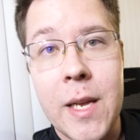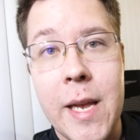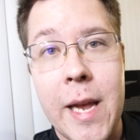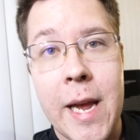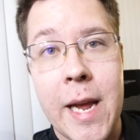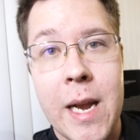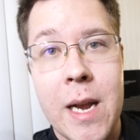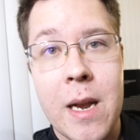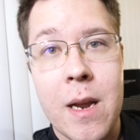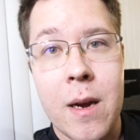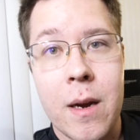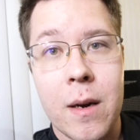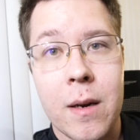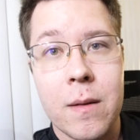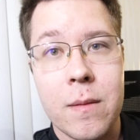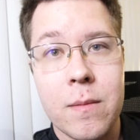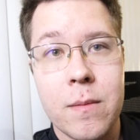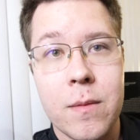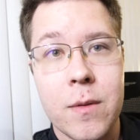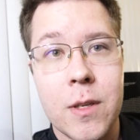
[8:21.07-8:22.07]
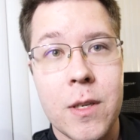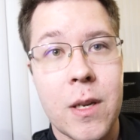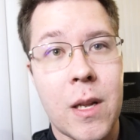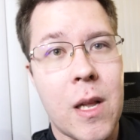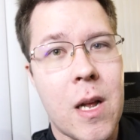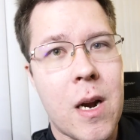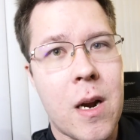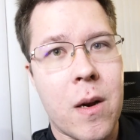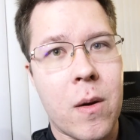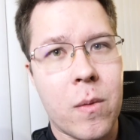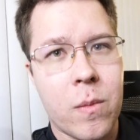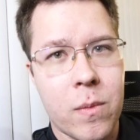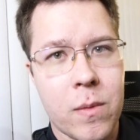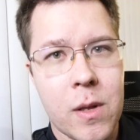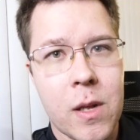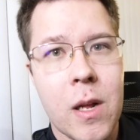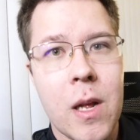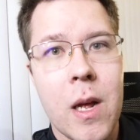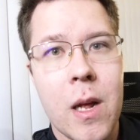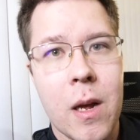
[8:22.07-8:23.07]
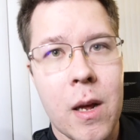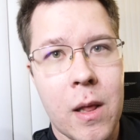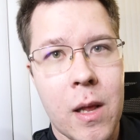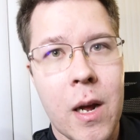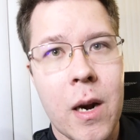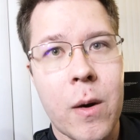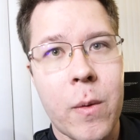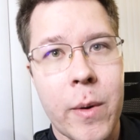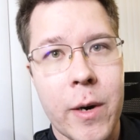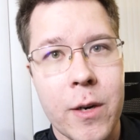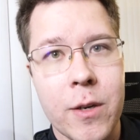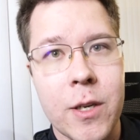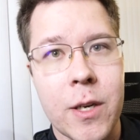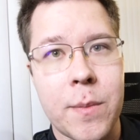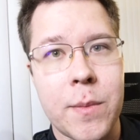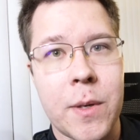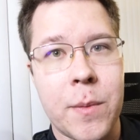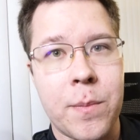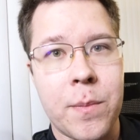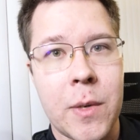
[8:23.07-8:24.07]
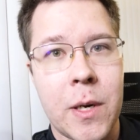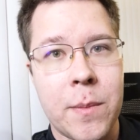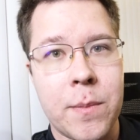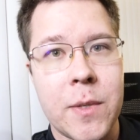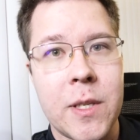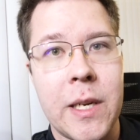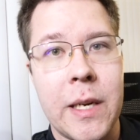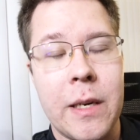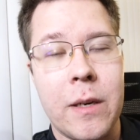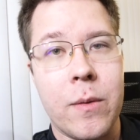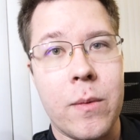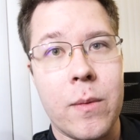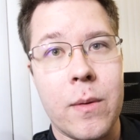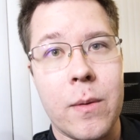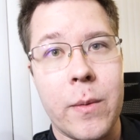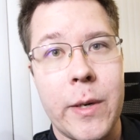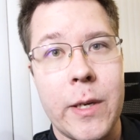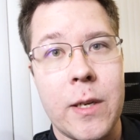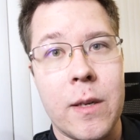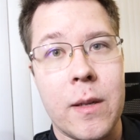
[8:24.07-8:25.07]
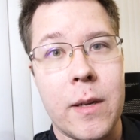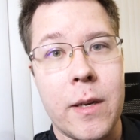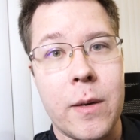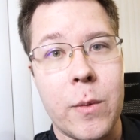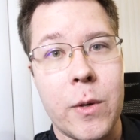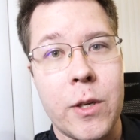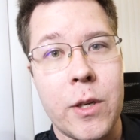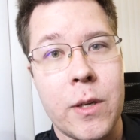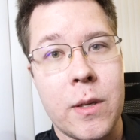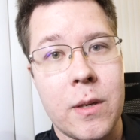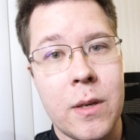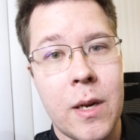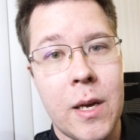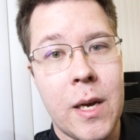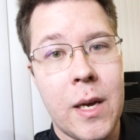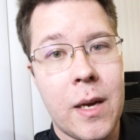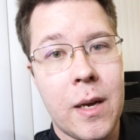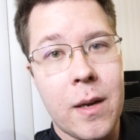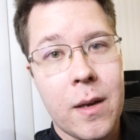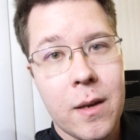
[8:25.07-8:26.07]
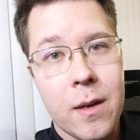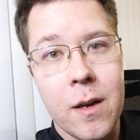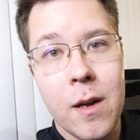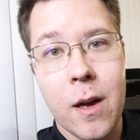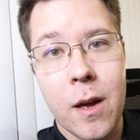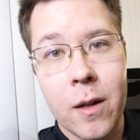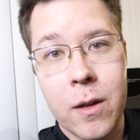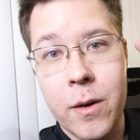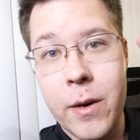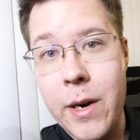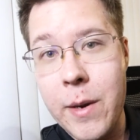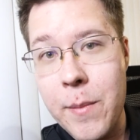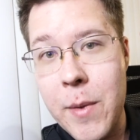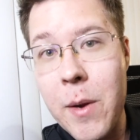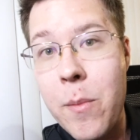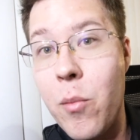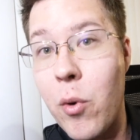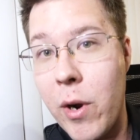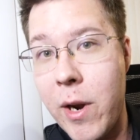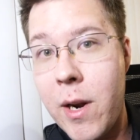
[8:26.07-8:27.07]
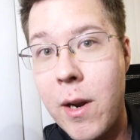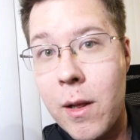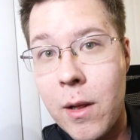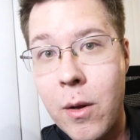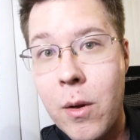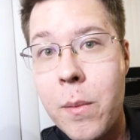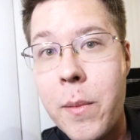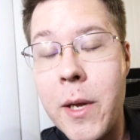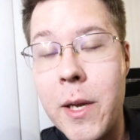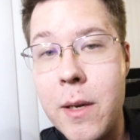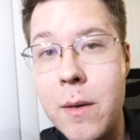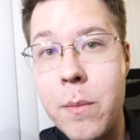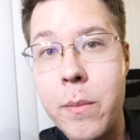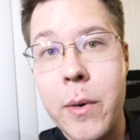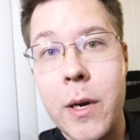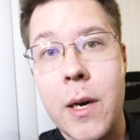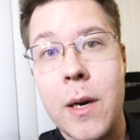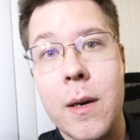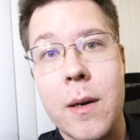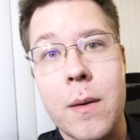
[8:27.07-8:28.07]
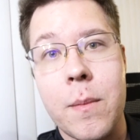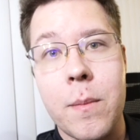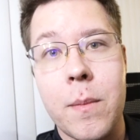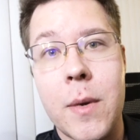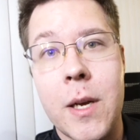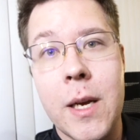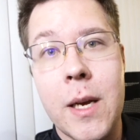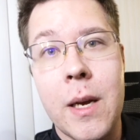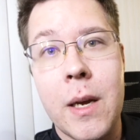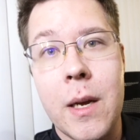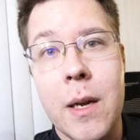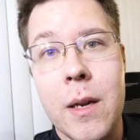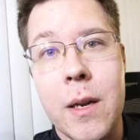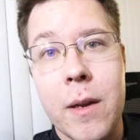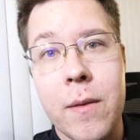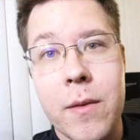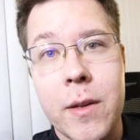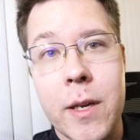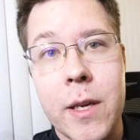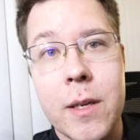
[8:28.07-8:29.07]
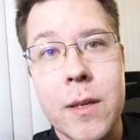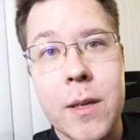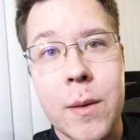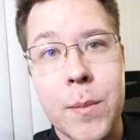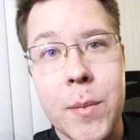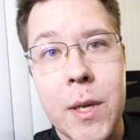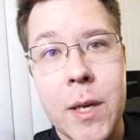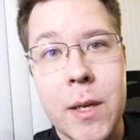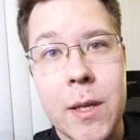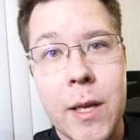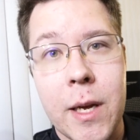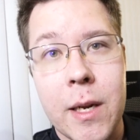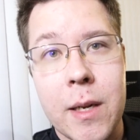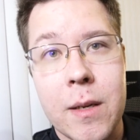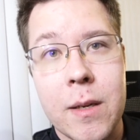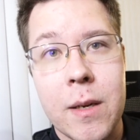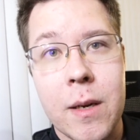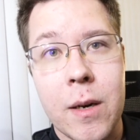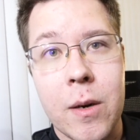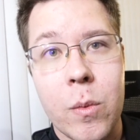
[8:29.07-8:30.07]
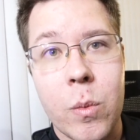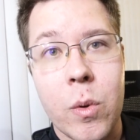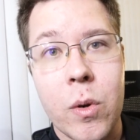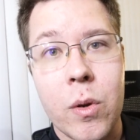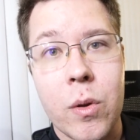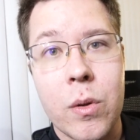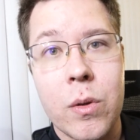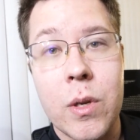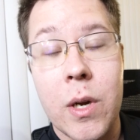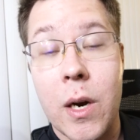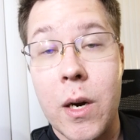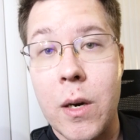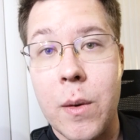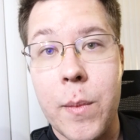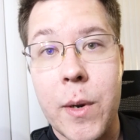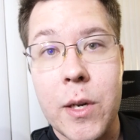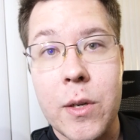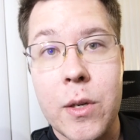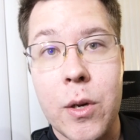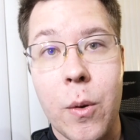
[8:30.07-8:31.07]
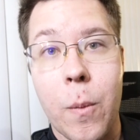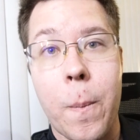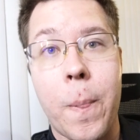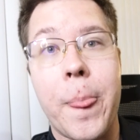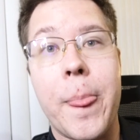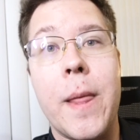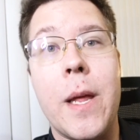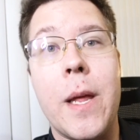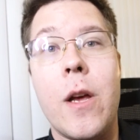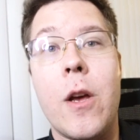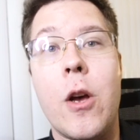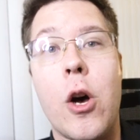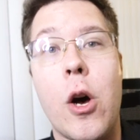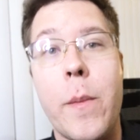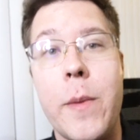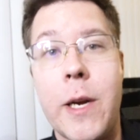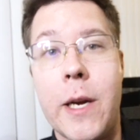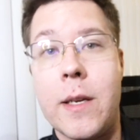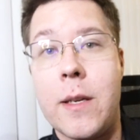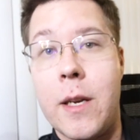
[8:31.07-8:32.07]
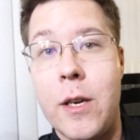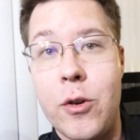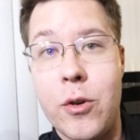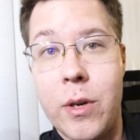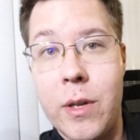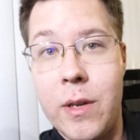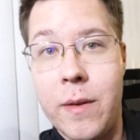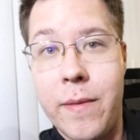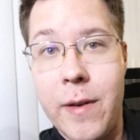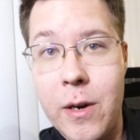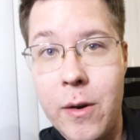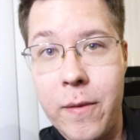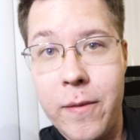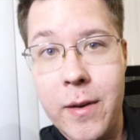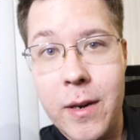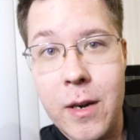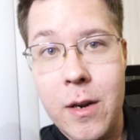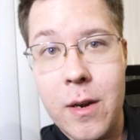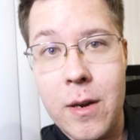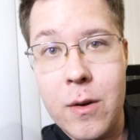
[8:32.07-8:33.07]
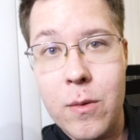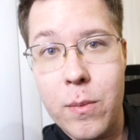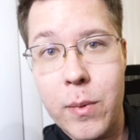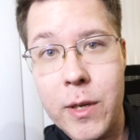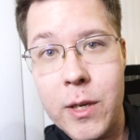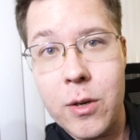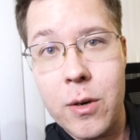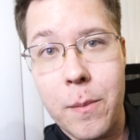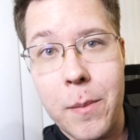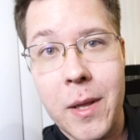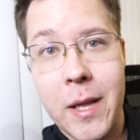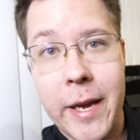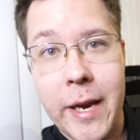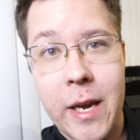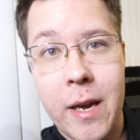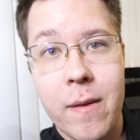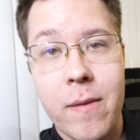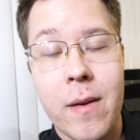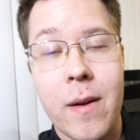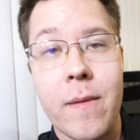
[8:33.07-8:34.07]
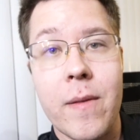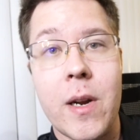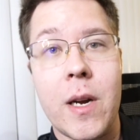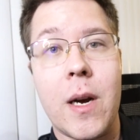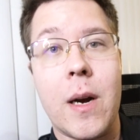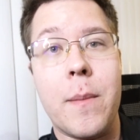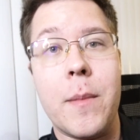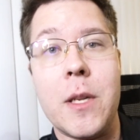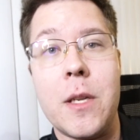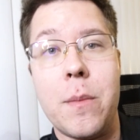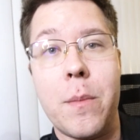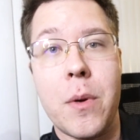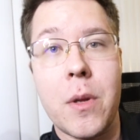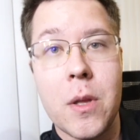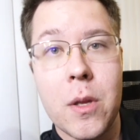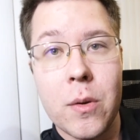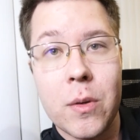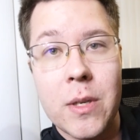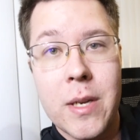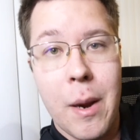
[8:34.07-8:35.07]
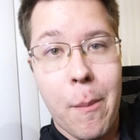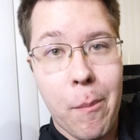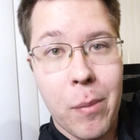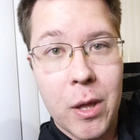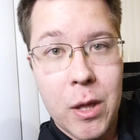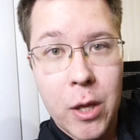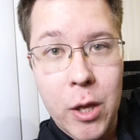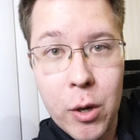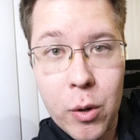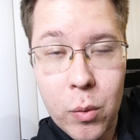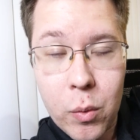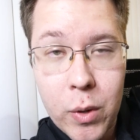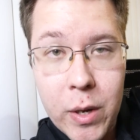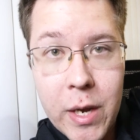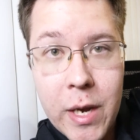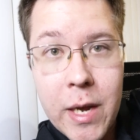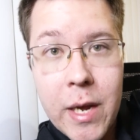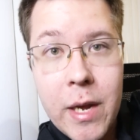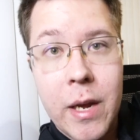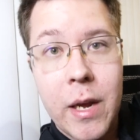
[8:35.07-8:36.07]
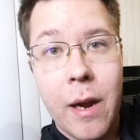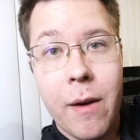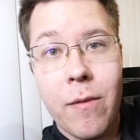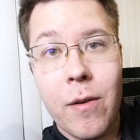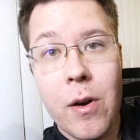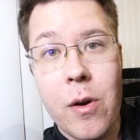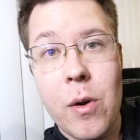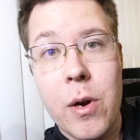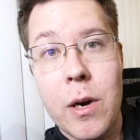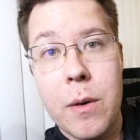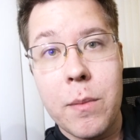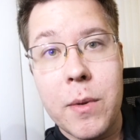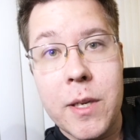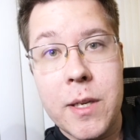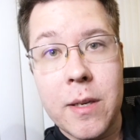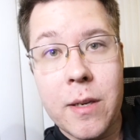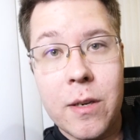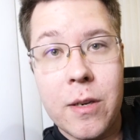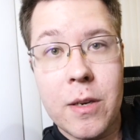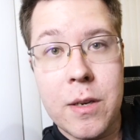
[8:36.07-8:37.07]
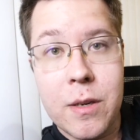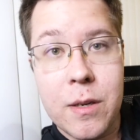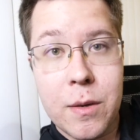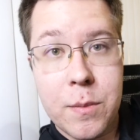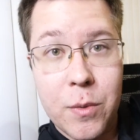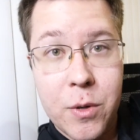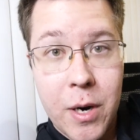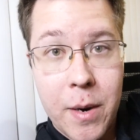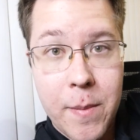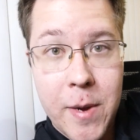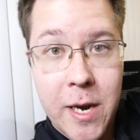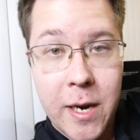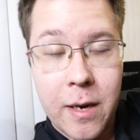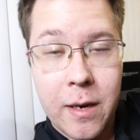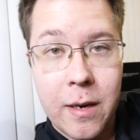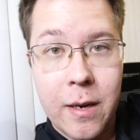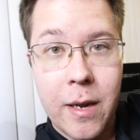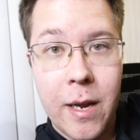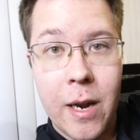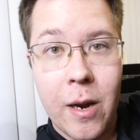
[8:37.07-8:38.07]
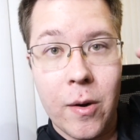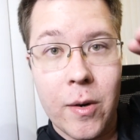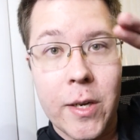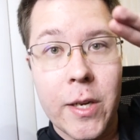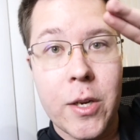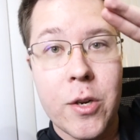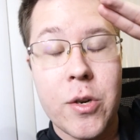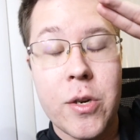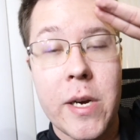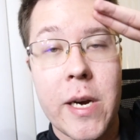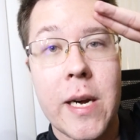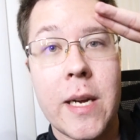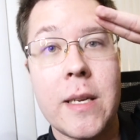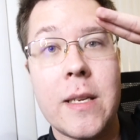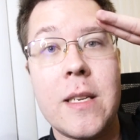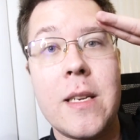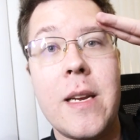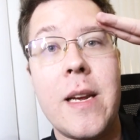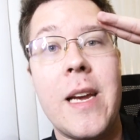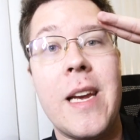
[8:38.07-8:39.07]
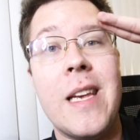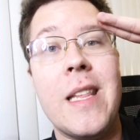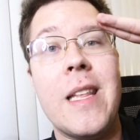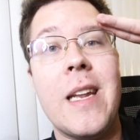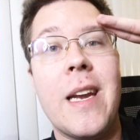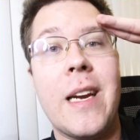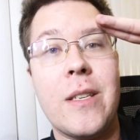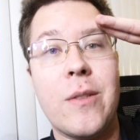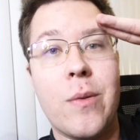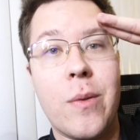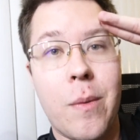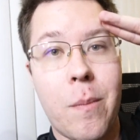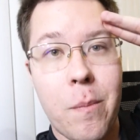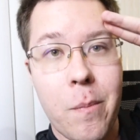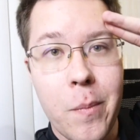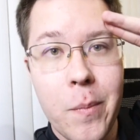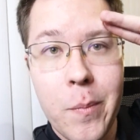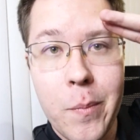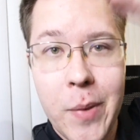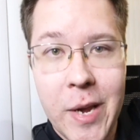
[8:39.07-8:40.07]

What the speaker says: and it's a lot of rare chips I'm seeing recently, which is alerting my brain a little bit, but definitely something that's worth talking about. So hope you guys enjoyed this video. If you did, please drop a like. If you have any comments, put those down below. If you're new here, please consider subscribing, and I'll catch you guys in the next one.